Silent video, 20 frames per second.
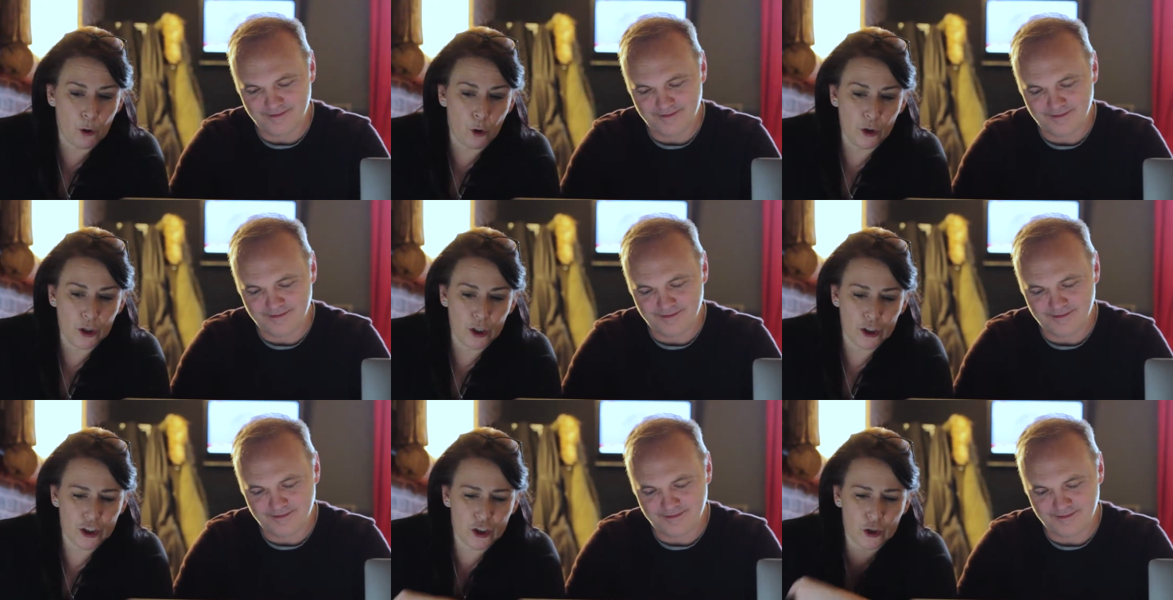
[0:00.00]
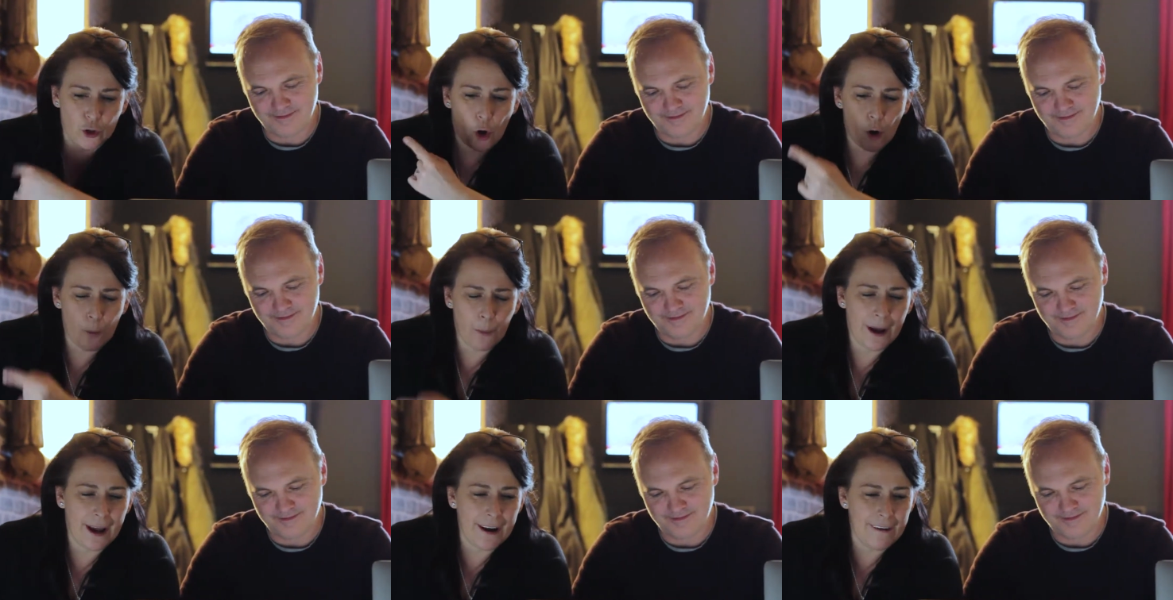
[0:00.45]
Speaker 1: going to
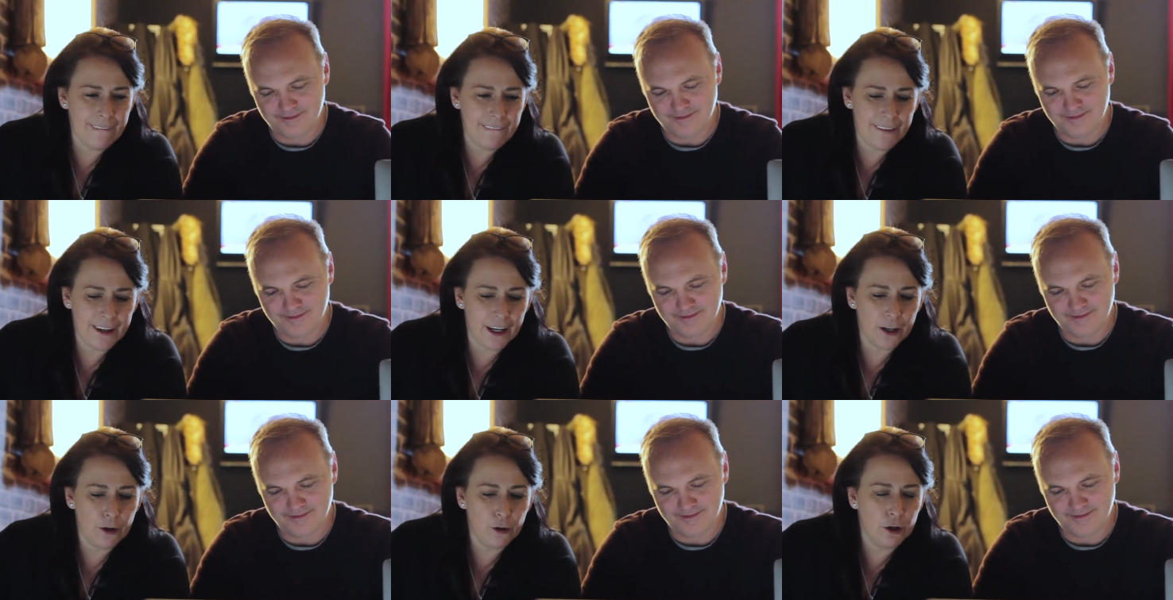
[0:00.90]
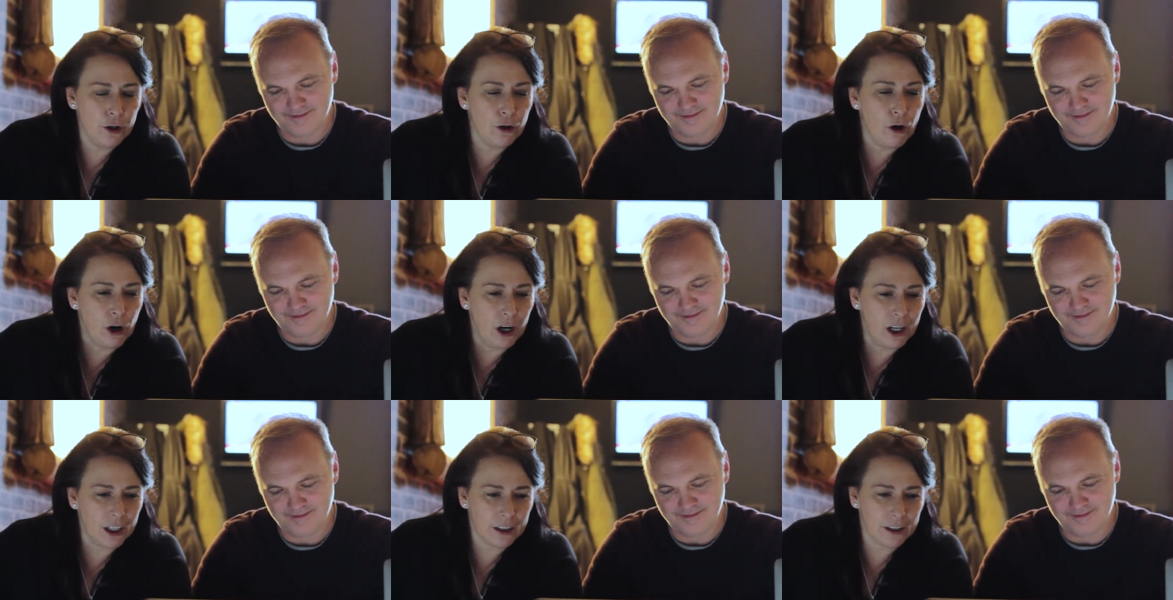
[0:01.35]
stop in via New
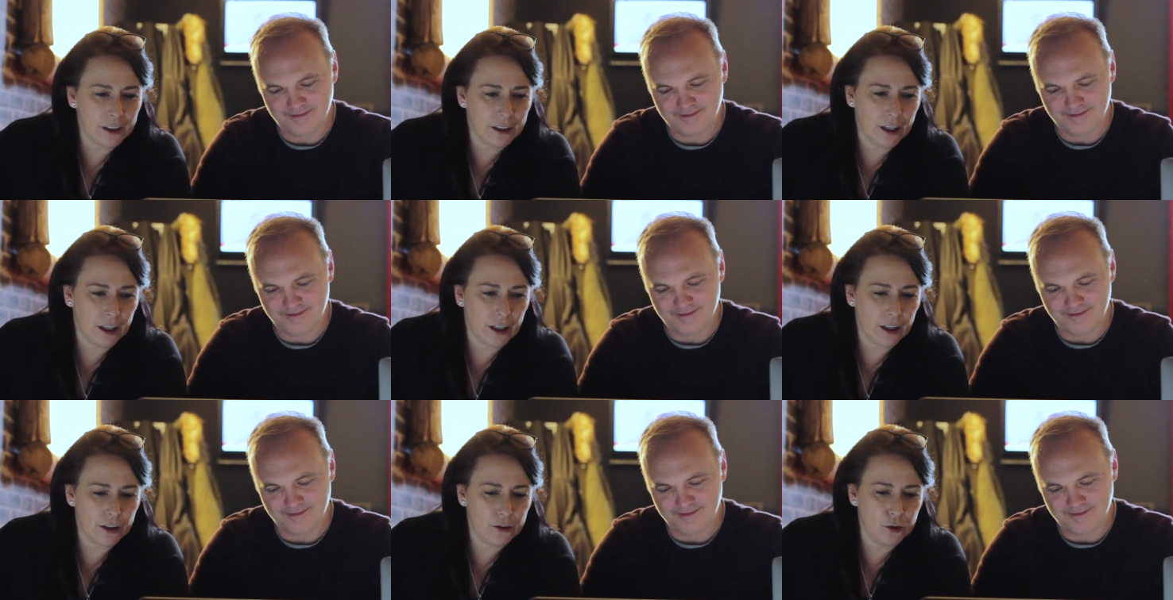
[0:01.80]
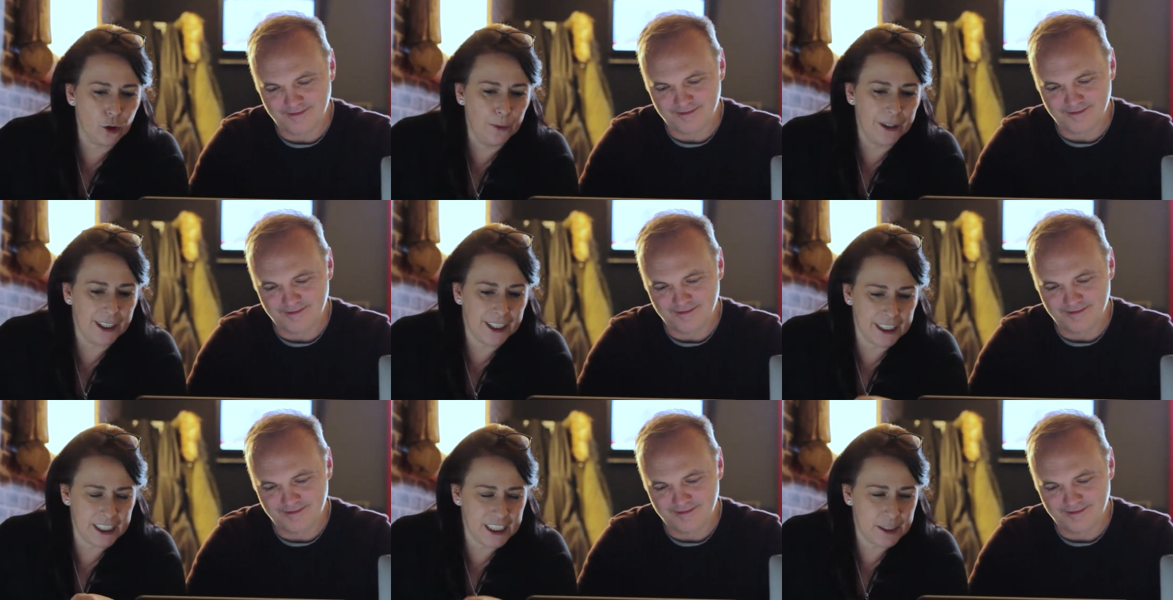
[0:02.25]
York so
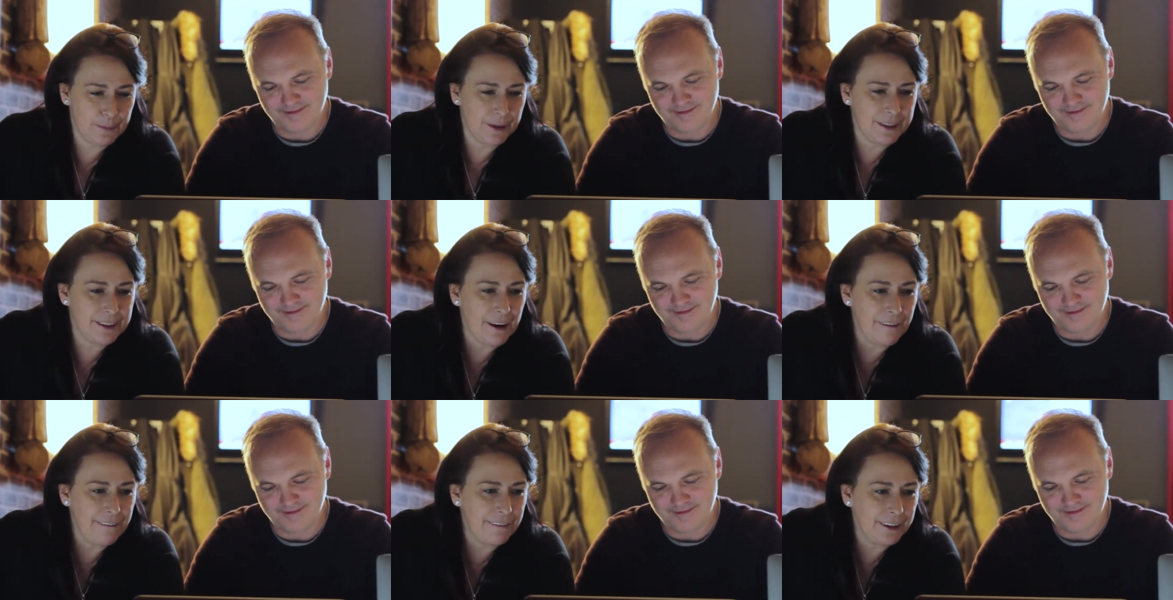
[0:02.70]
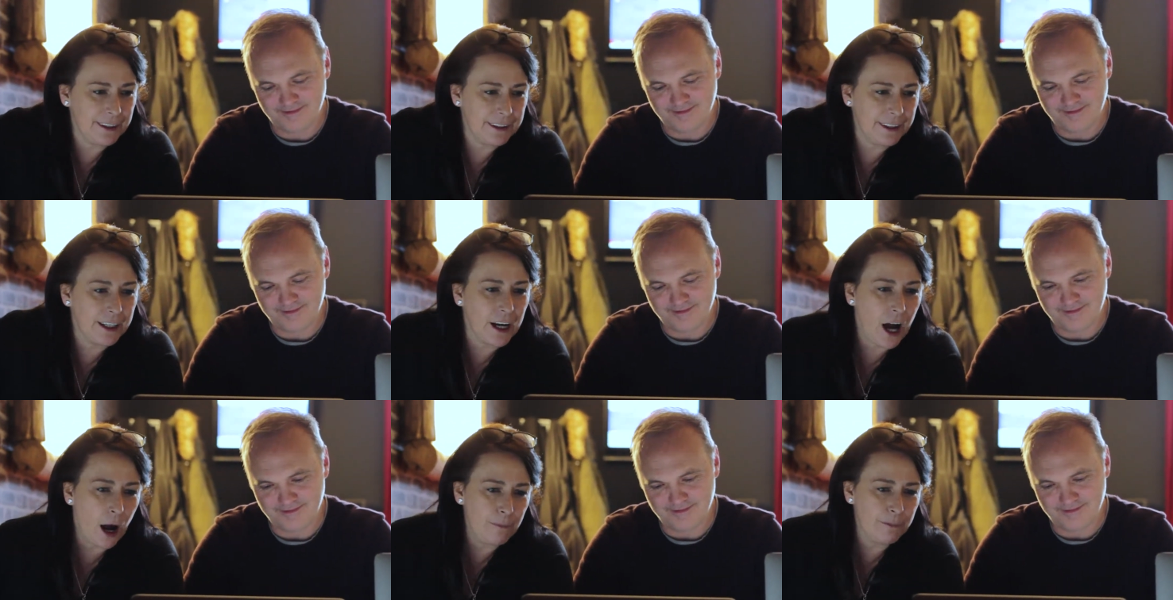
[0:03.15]
we can
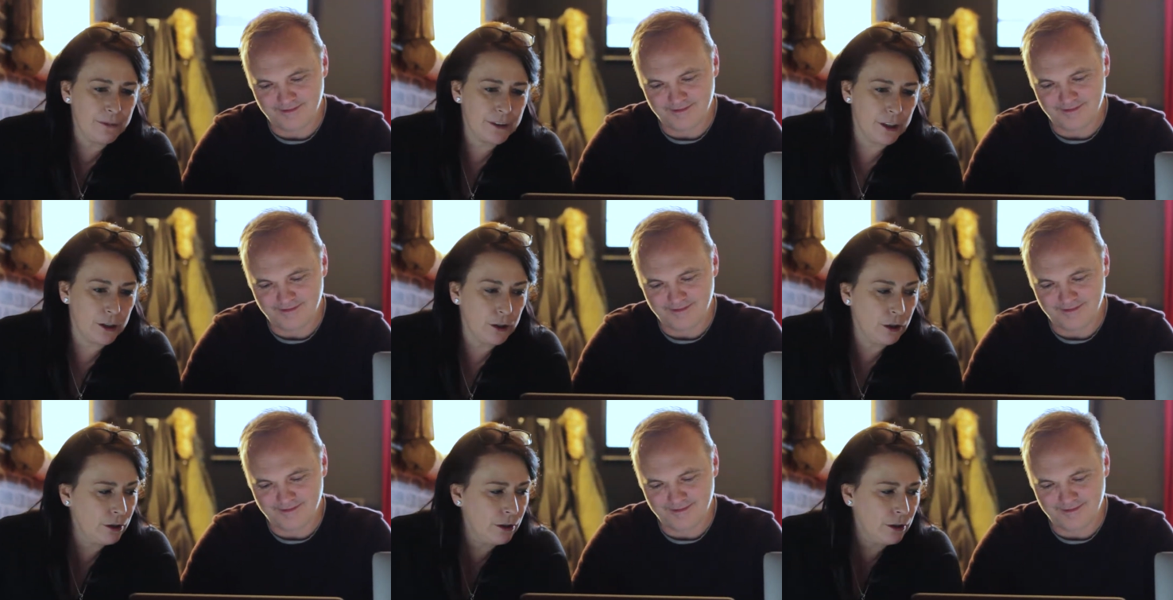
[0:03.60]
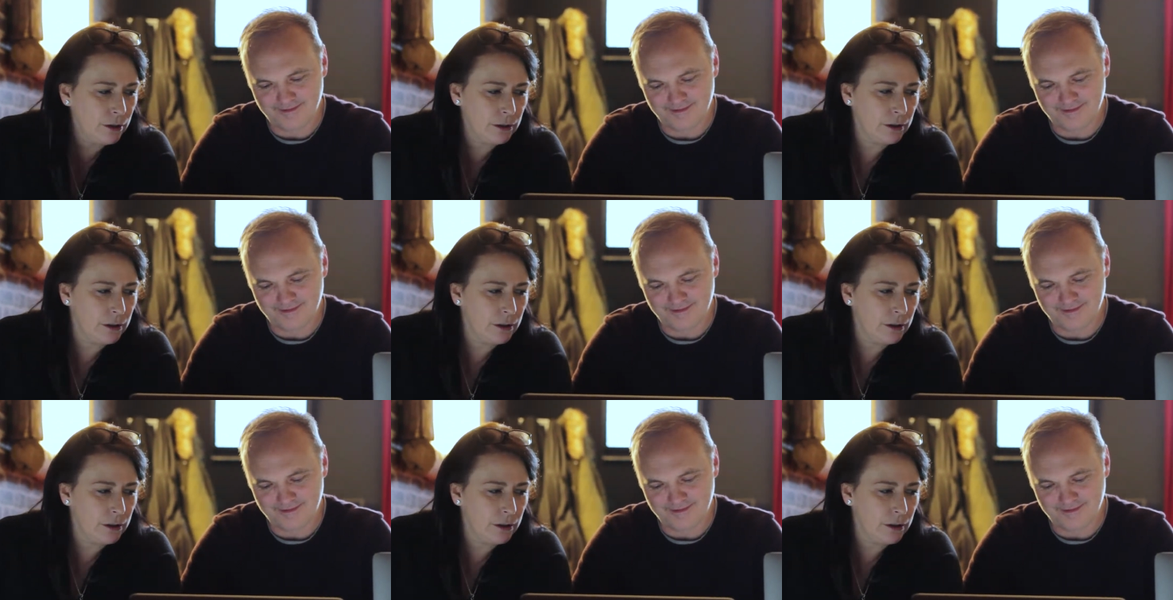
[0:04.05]
specifically come to you.